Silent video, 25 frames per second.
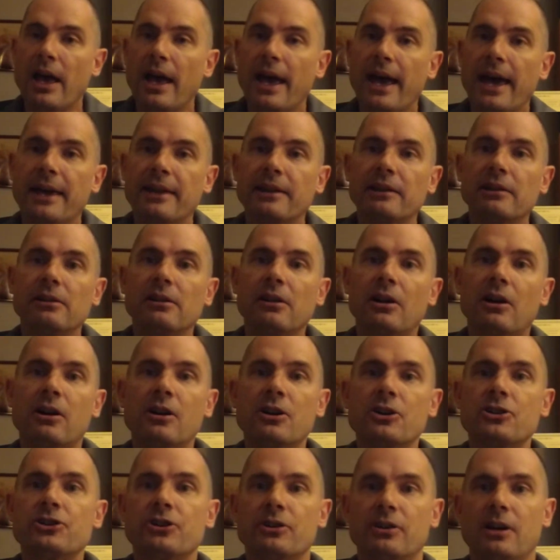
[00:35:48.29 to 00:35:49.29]
and
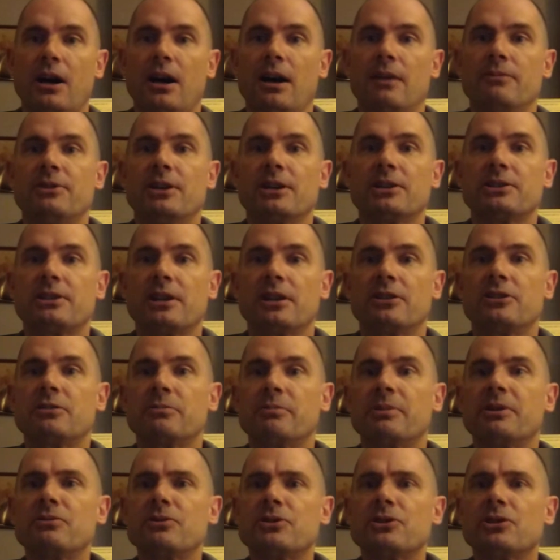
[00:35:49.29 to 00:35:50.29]
larger objects tend to
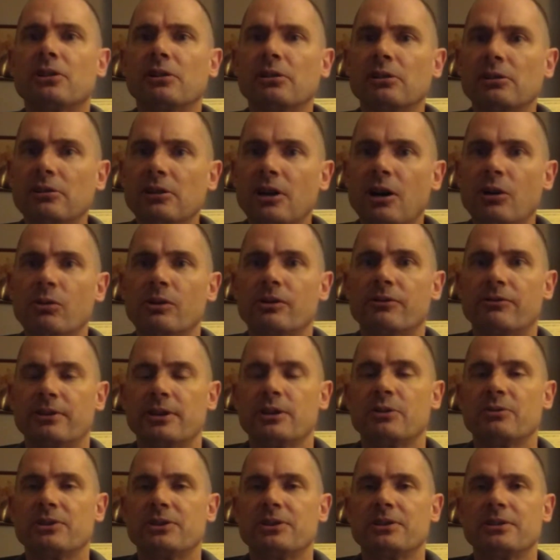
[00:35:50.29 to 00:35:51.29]
produce lower
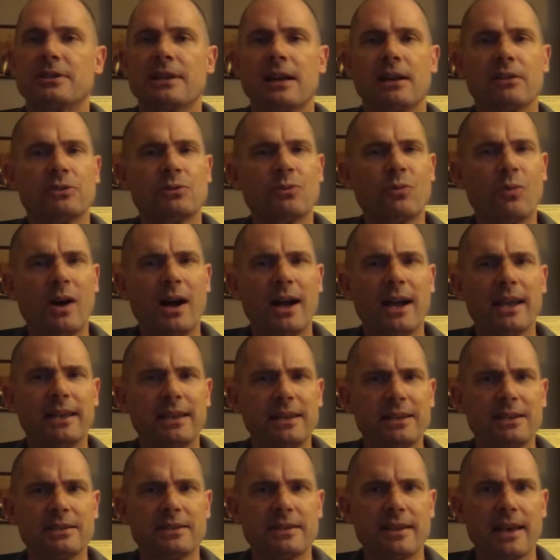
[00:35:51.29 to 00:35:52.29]
frequency sounds. Why
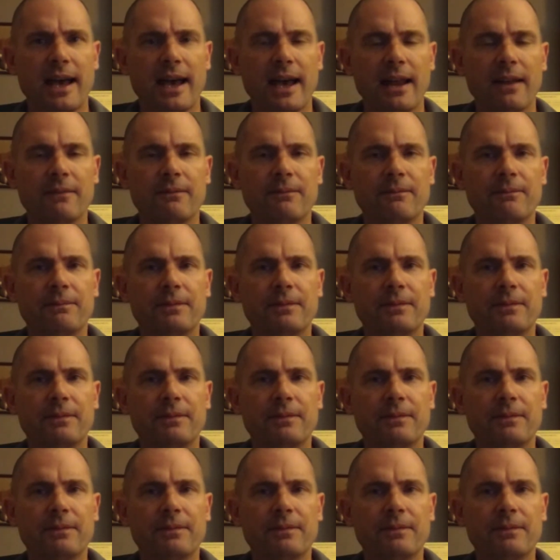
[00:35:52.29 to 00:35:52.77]
is that?